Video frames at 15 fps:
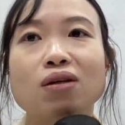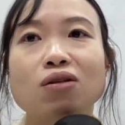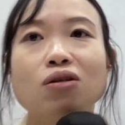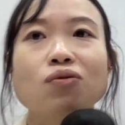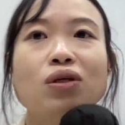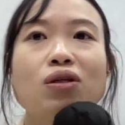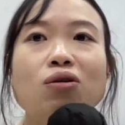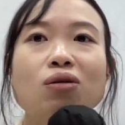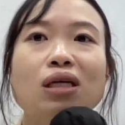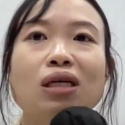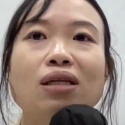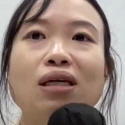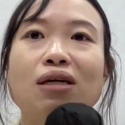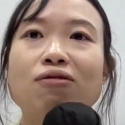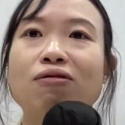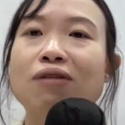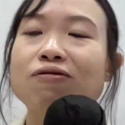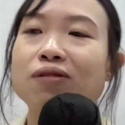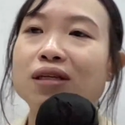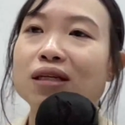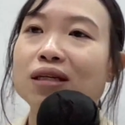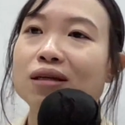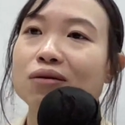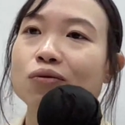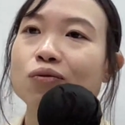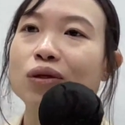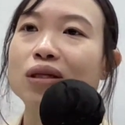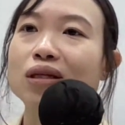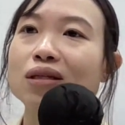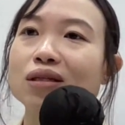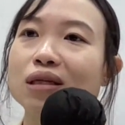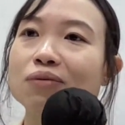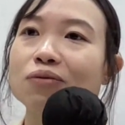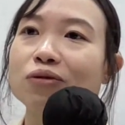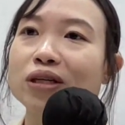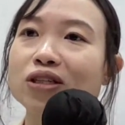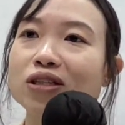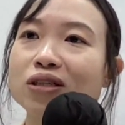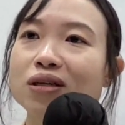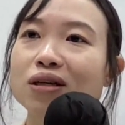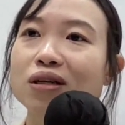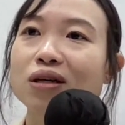So we know that they are roughly within the same range.